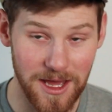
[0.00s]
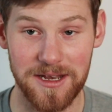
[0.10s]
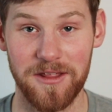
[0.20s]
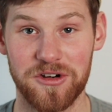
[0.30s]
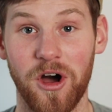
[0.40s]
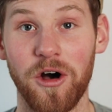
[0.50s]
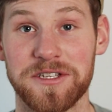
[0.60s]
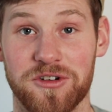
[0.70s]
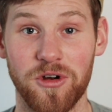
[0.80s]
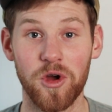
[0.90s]
Another call
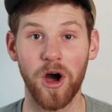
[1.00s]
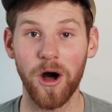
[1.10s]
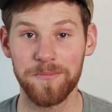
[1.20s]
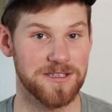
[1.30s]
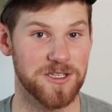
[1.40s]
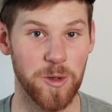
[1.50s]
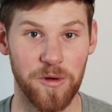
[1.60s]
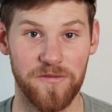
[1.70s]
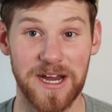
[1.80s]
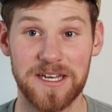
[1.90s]
is a crow call. It's super
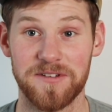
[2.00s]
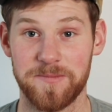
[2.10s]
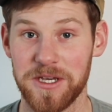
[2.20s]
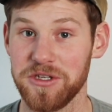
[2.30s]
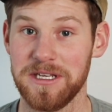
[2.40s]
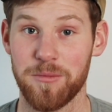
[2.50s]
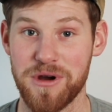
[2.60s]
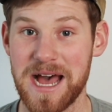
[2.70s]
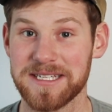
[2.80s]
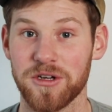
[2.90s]
effective, especially in
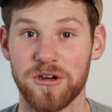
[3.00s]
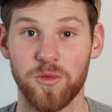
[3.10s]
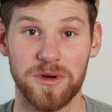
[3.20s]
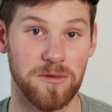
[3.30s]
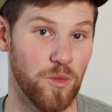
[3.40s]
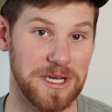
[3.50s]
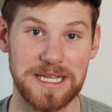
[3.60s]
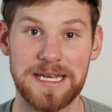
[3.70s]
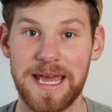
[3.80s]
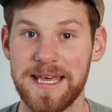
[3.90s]
Nebraska or in
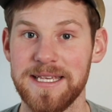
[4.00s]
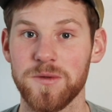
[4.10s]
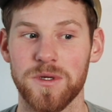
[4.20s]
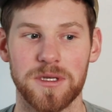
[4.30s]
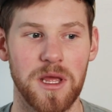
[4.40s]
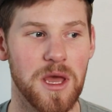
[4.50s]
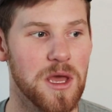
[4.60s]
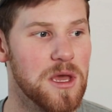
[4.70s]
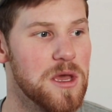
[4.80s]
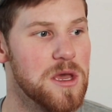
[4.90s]
windy days when
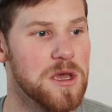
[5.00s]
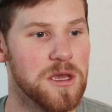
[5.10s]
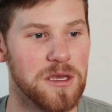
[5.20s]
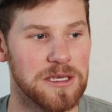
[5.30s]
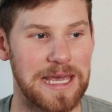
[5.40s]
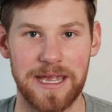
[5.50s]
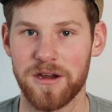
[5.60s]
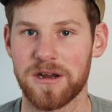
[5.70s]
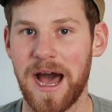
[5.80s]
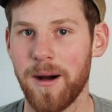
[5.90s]
you can't
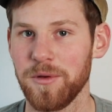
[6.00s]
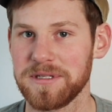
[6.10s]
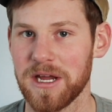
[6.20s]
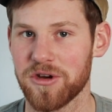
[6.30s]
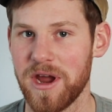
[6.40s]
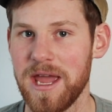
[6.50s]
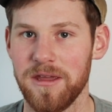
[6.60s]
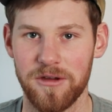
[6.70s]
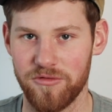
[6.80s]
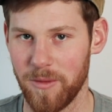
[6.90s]
hear gobbles that great.
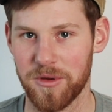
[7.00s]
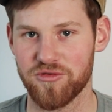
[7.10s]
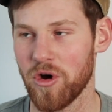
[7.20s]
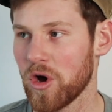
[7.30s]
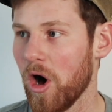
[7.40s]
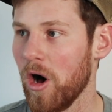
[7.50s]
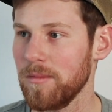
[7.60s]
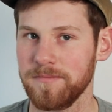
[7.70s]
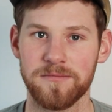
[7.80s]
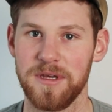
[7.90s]
Rip a crow call,
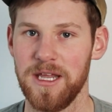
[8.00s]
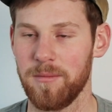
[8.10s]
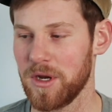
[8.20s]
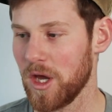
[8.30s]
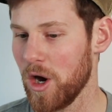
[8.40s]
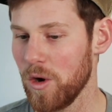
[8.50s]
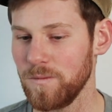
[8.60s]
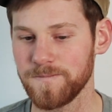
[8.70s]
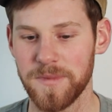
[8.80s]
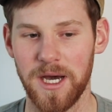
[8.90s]
get them to go.
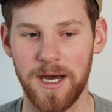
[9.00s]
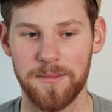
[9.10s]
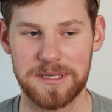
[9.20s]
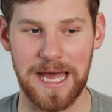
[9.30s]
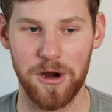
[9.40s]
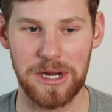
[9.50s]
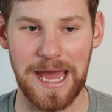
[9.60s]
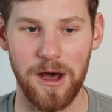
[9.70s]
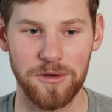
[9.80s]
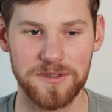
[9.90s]
Coyote
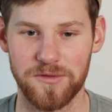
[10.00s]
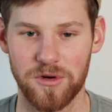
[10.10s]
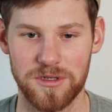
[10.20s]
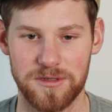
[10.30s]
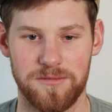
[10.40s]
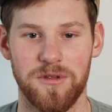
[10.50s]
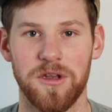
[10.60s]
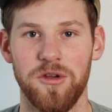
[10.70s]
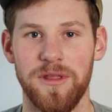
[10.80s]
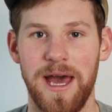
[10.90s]
howls, of course, you
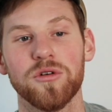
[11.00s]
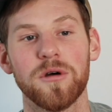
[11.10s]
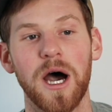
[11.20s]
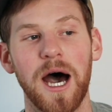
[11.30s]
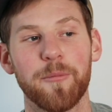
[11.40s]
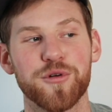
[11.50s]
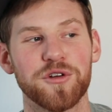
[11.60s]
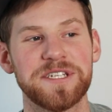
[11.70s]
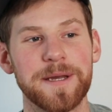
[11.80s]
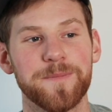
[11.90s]
can do that. Pro
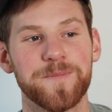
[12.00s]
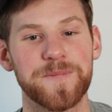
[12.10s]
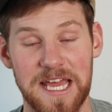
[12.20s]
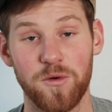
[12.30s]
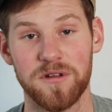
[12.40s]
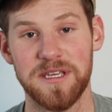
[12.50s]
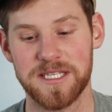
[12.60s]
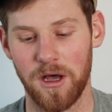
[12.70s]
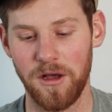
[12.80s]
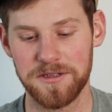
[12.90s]
tip, take one of these
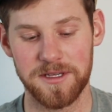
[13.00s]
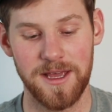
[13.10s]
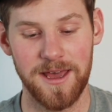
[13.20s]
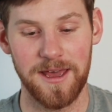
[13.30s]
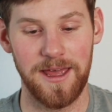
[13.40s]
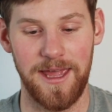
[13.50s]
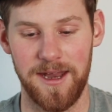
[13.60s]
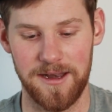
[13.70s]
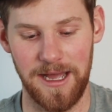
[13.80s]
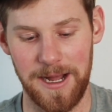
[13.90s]
calls
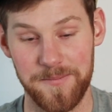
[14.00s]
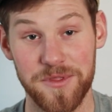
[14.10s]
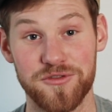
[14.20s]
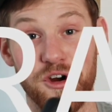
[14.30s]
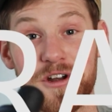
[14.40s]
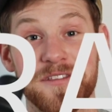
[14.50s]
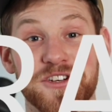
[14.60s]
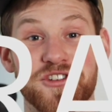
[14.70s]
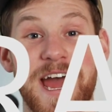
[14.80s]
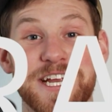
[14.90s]
and throw it in the
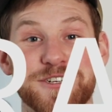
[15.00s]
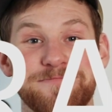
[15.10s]
trash.